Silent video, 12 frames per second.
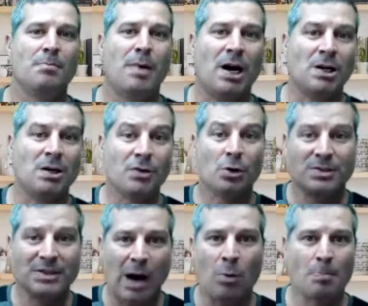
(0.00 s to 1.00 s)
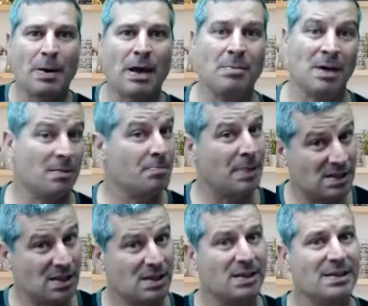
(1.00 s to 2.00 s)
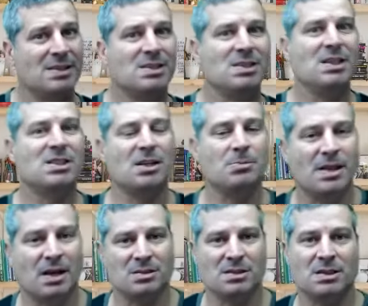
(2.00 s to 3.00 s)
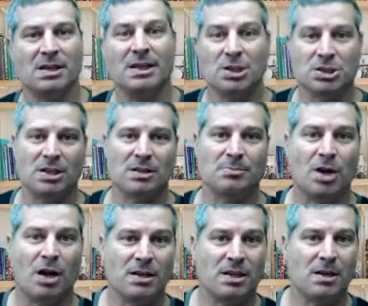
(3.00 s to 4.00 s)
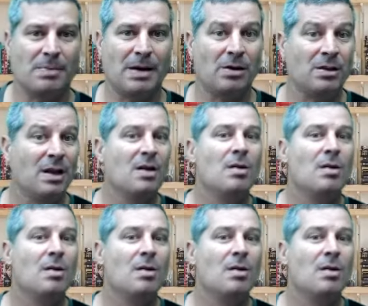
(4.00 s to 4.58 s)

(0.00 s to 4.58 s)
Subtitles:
part of your down payment, basically the 600,000-ish that I'm talking about,